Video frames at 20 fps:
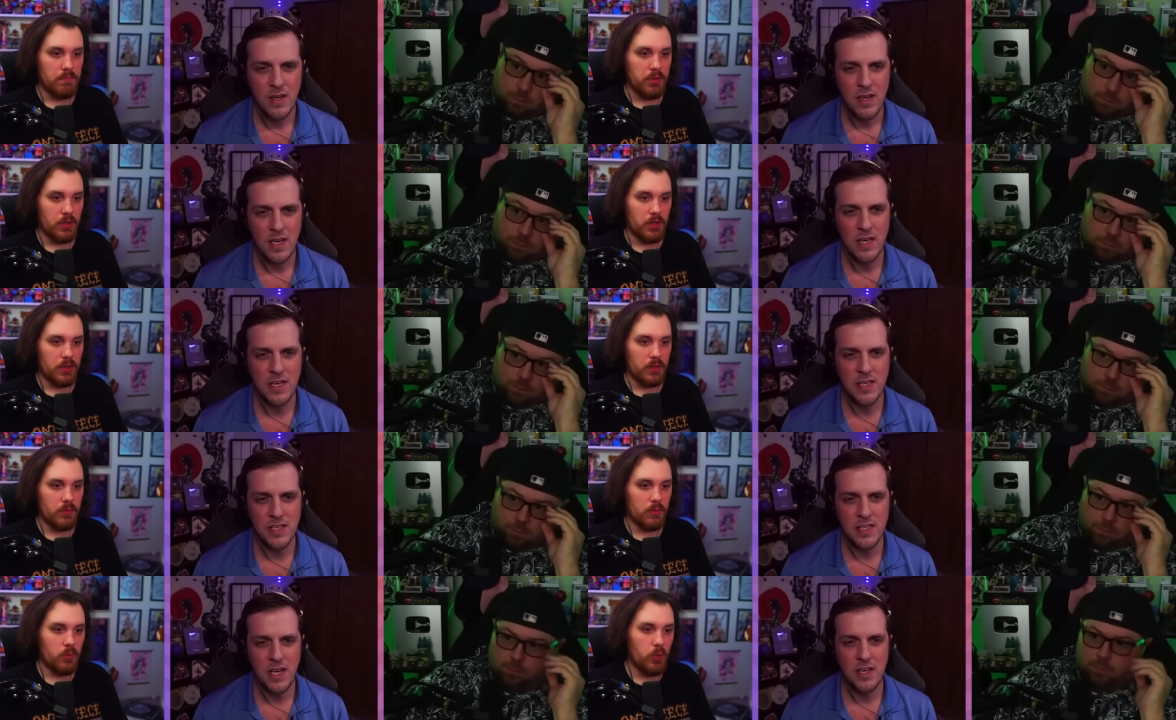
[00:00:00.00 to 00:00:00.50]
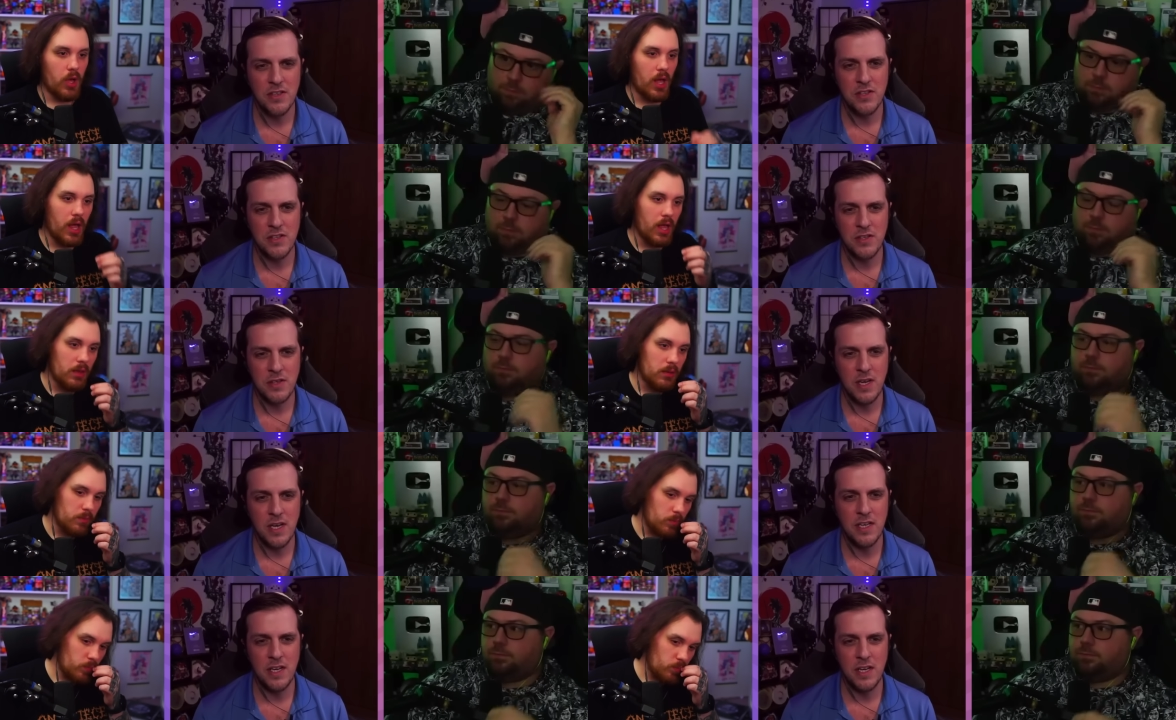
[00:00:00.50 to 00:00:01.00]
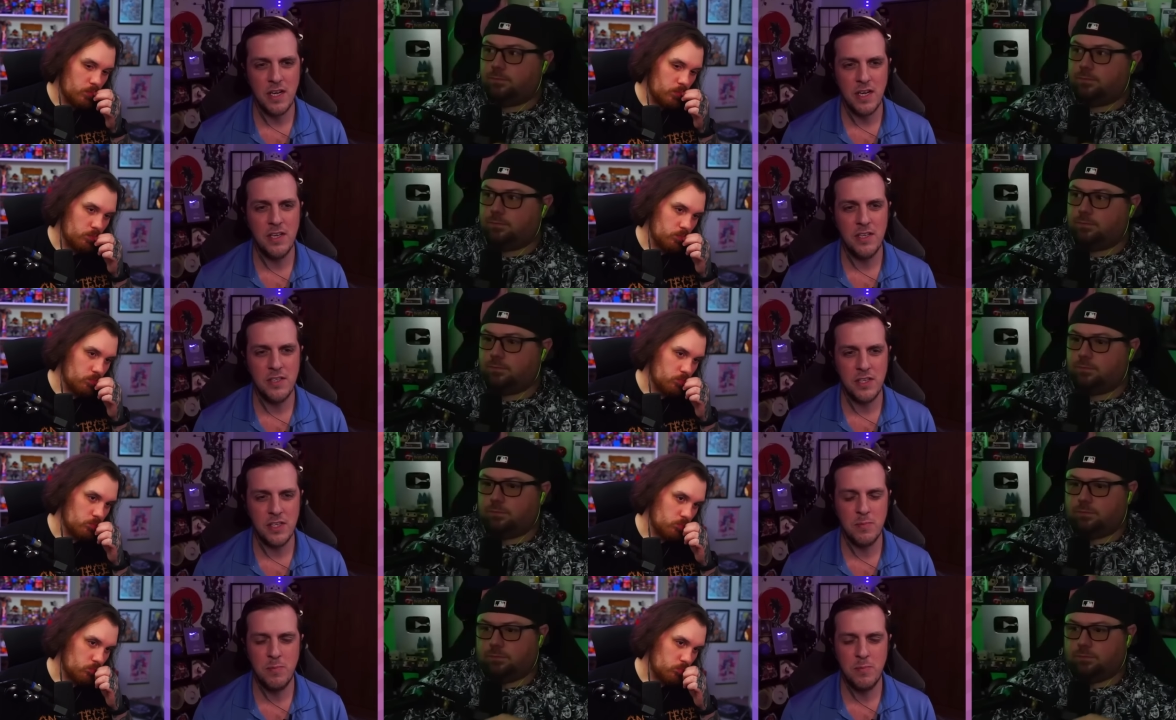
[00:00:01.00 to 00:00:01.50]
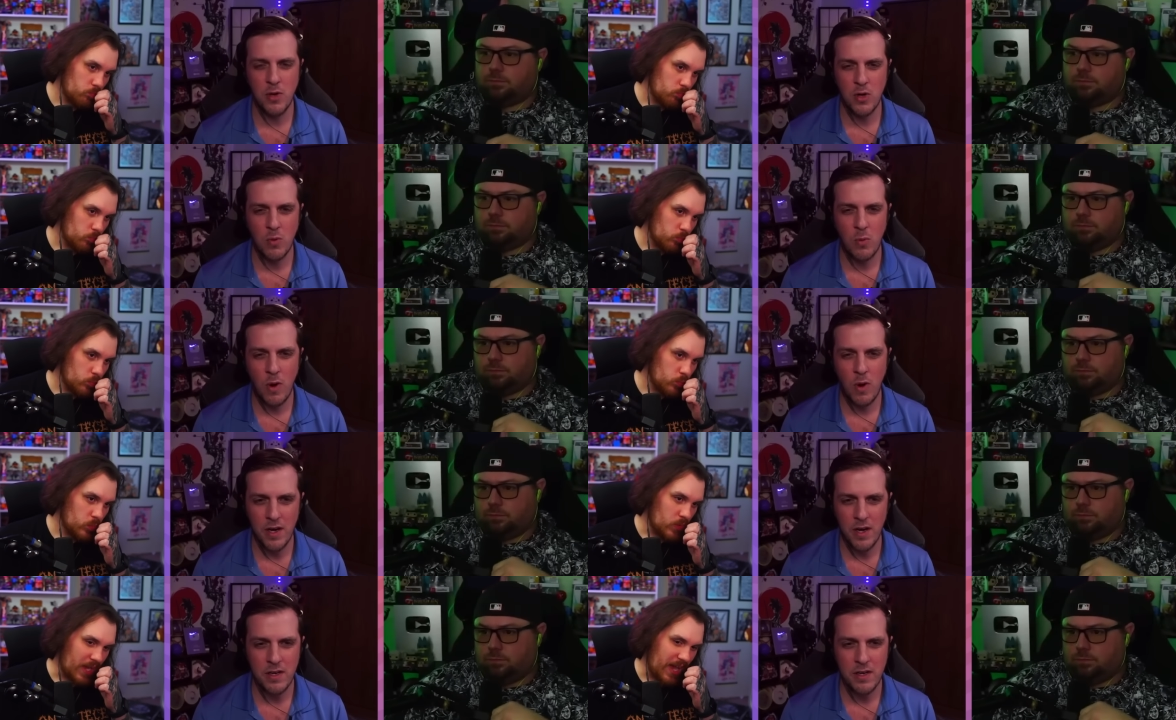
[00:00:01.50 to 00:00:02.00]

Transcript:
Speaker 1: book, it is all well, just it all, it's just book one.